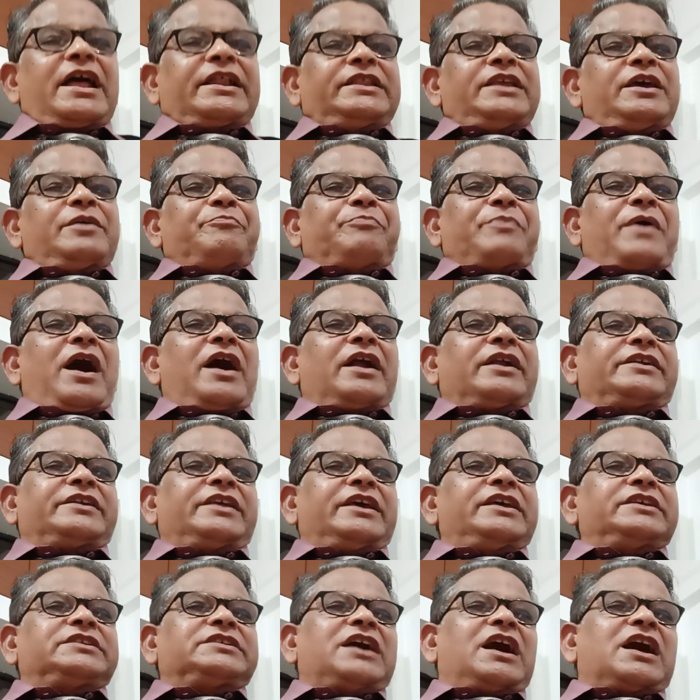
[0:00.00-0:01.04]
the
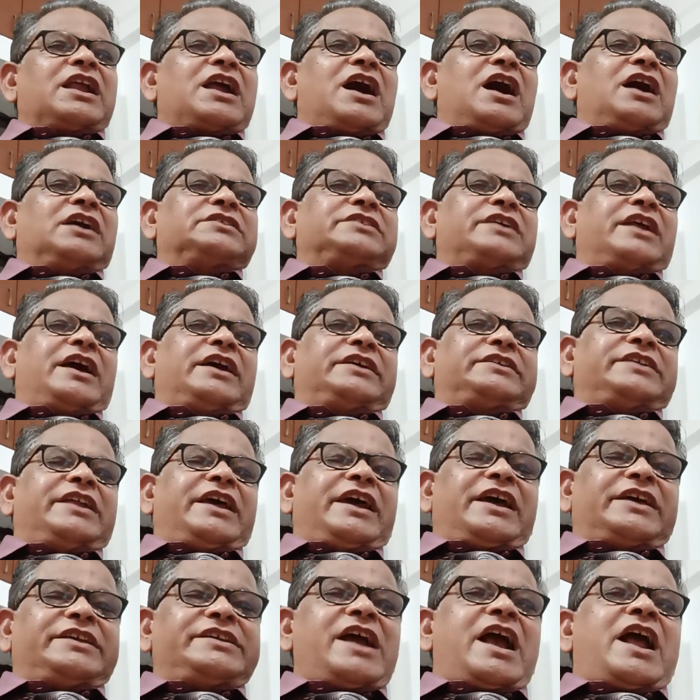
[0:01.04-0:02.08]
parties or authorized
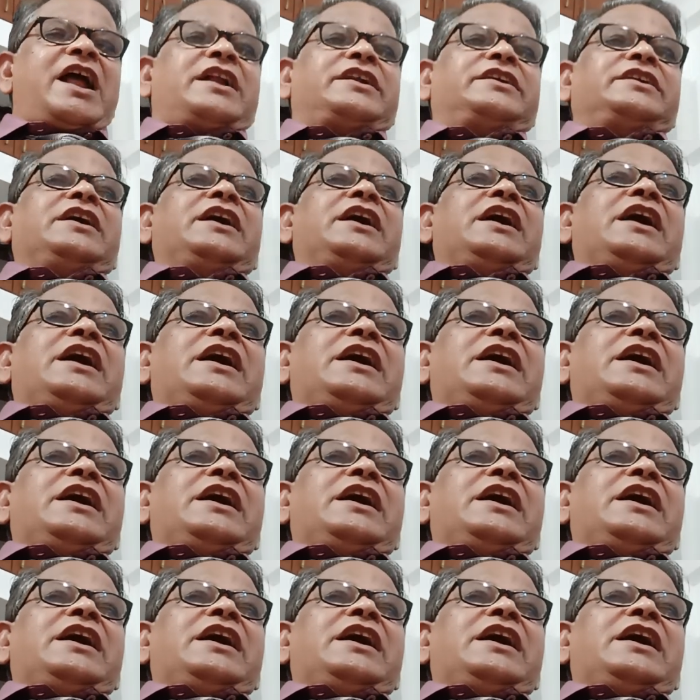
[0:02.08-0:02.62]
agent,